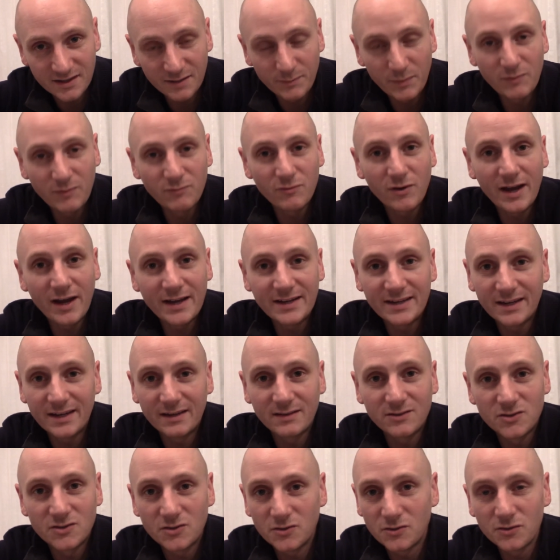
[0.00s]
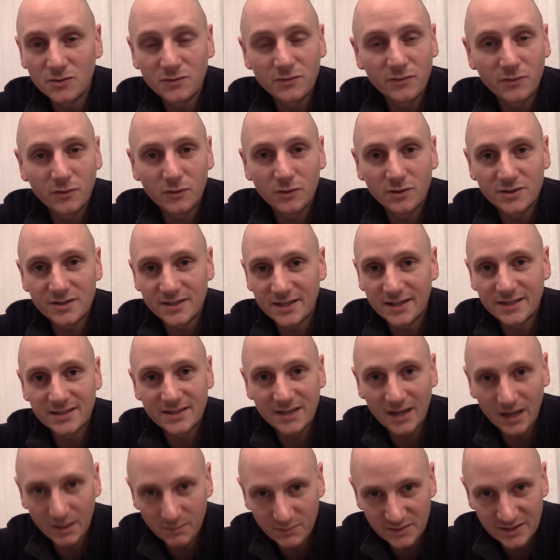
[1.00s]
I've been riding 2, 4, 6
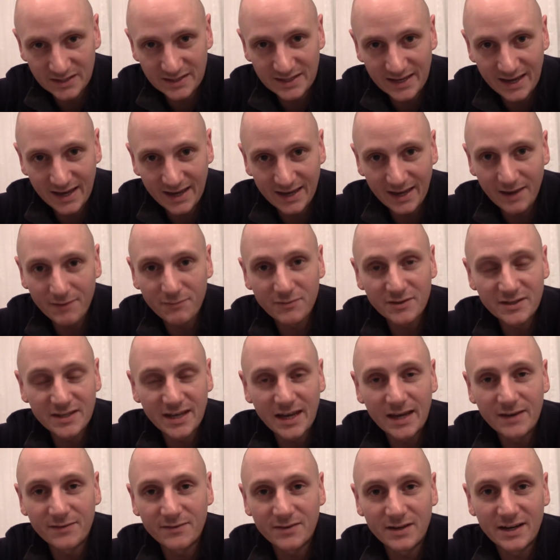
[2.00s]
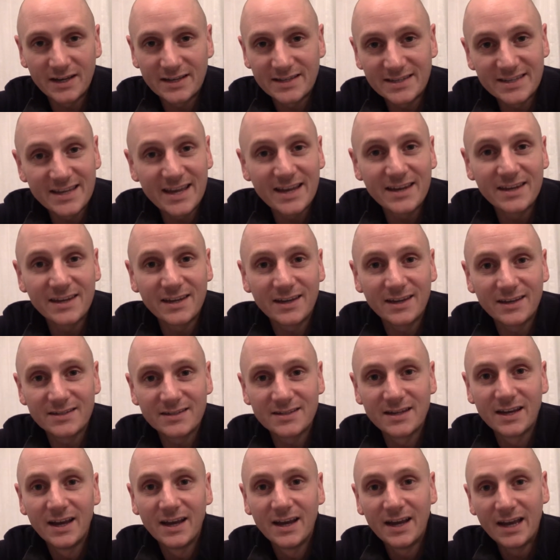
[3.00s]
times a day, every day for the last 10
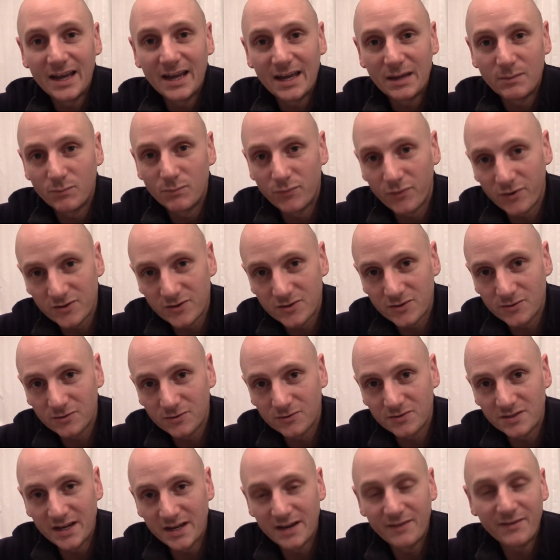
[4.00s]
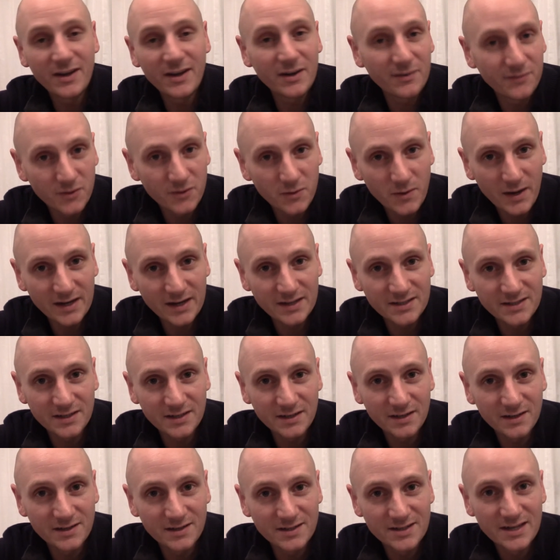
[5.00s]
years in Brussels, and I've had a few
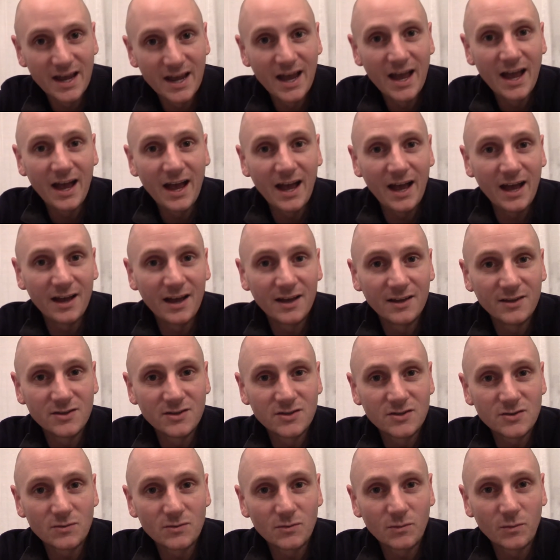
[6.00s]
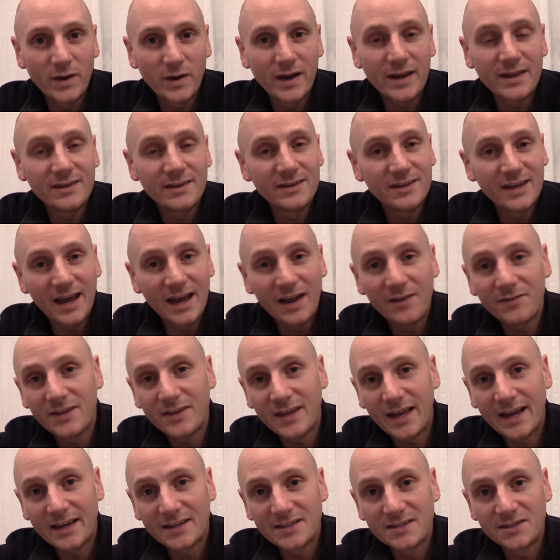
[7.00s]
accidents, and when you have
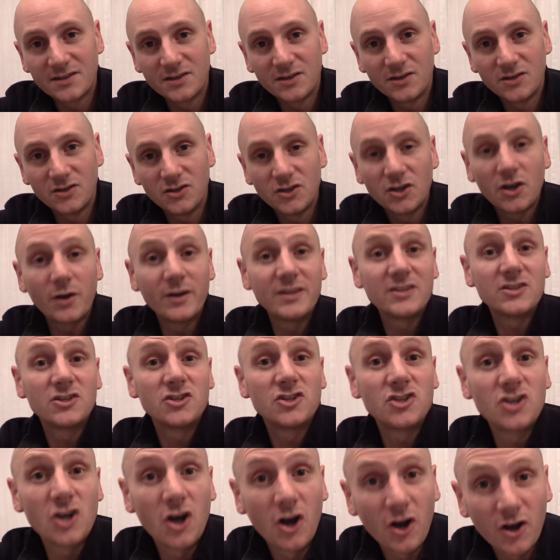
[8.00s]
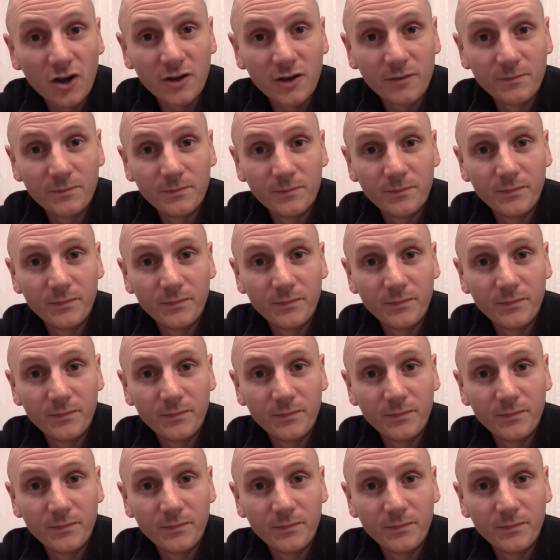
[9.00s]
the accident you go into shock.